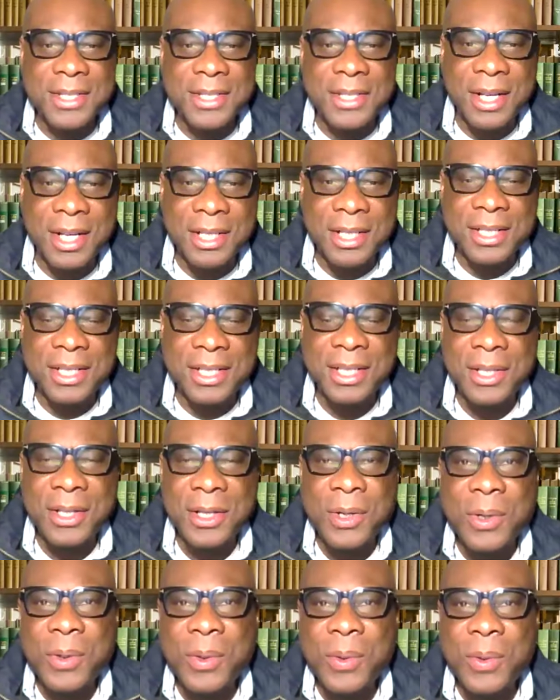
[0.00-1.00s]
As such,
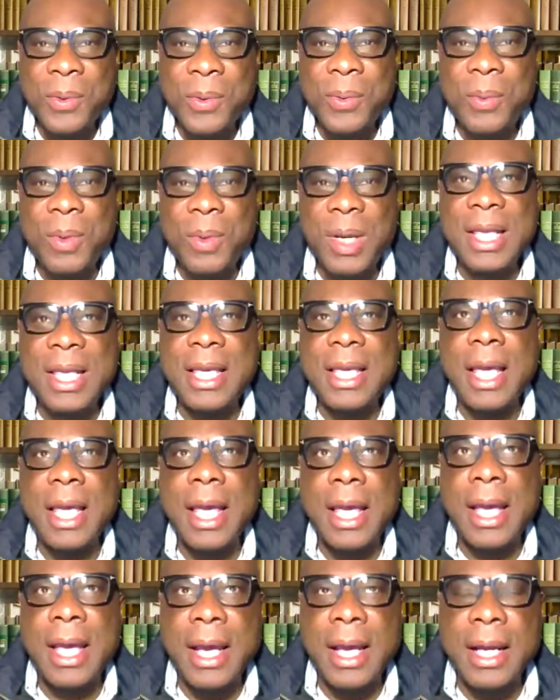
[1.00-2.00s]
we
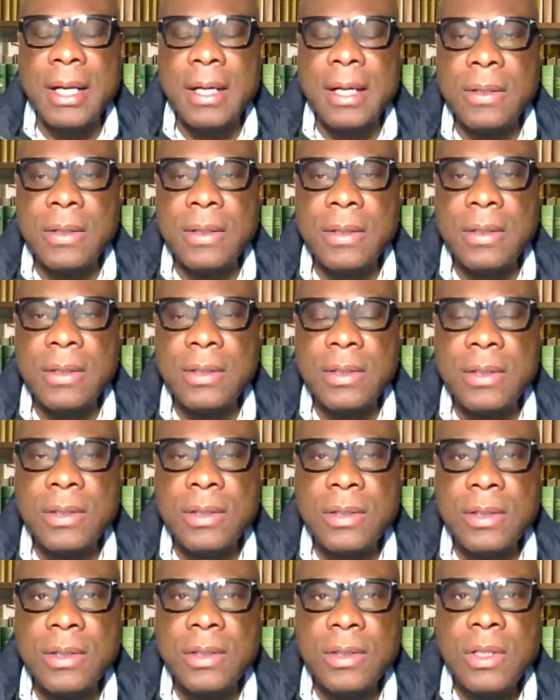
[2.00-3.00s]
can
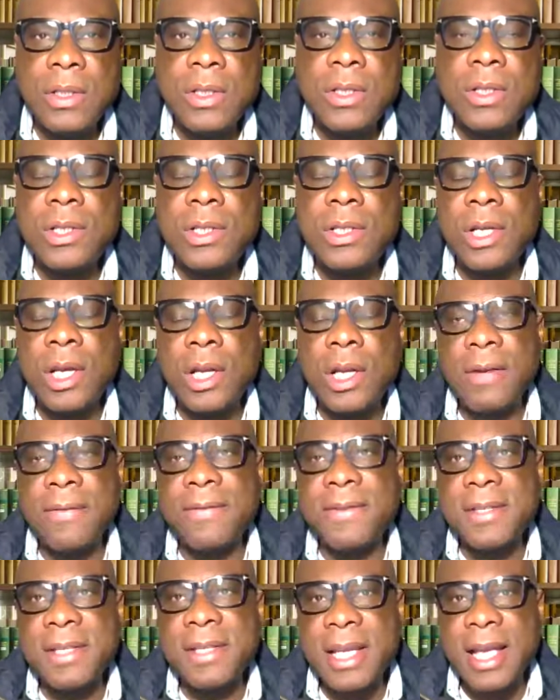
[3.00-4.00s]
sort
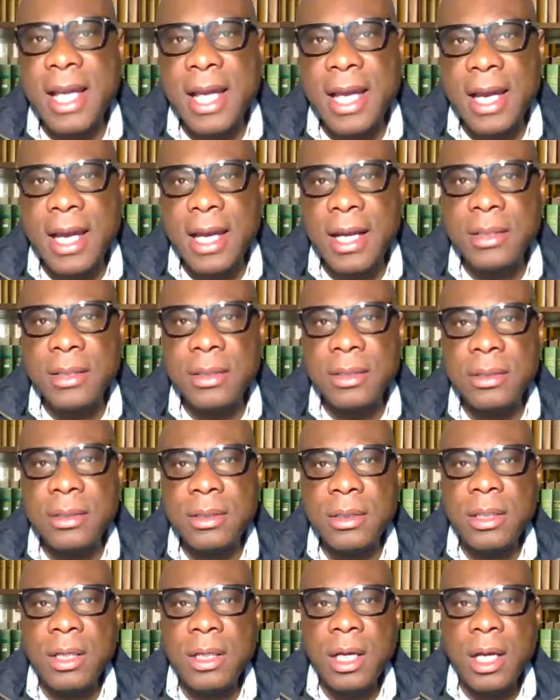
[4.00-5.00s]
of scan
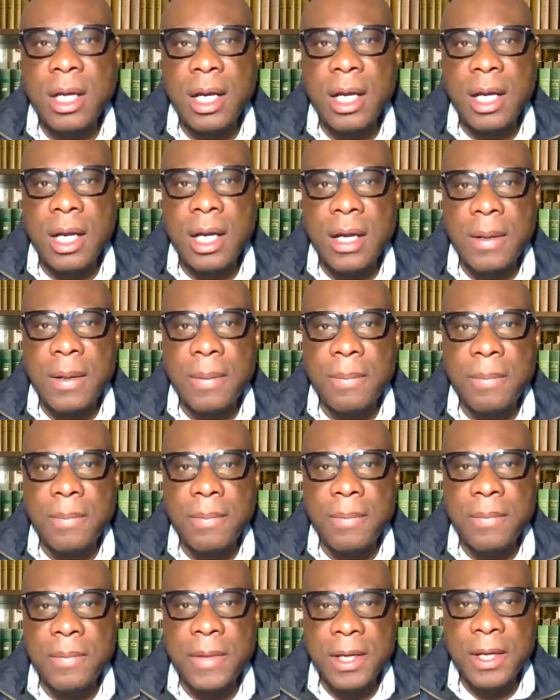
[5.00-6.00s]

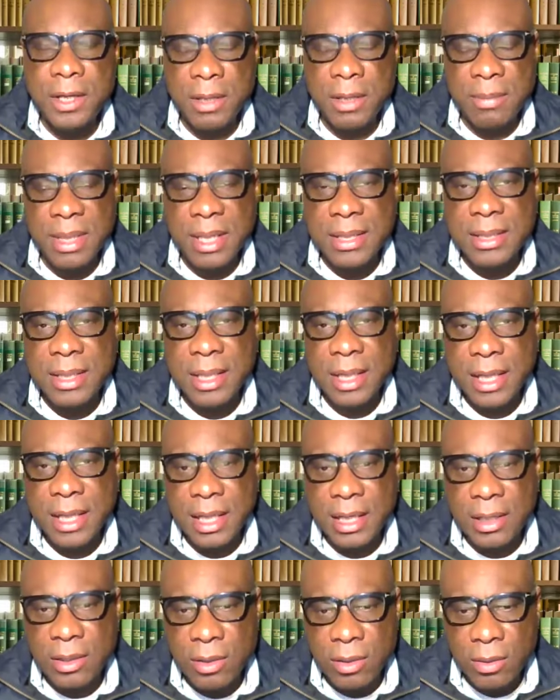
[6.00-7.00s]
the
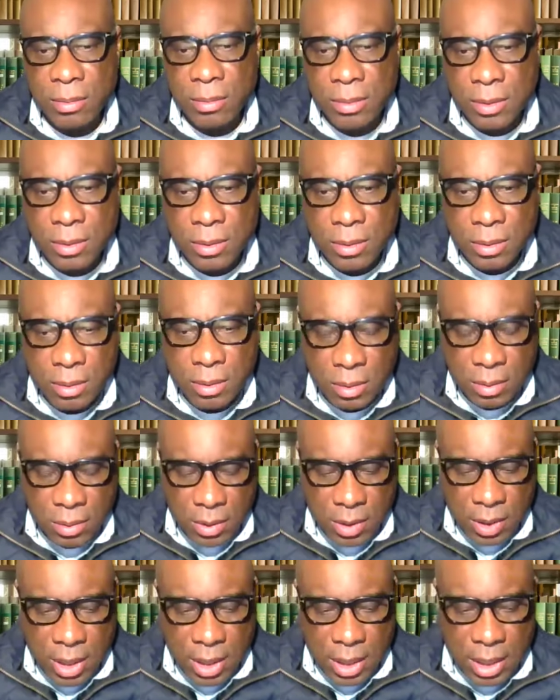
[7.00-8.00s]
domestic and global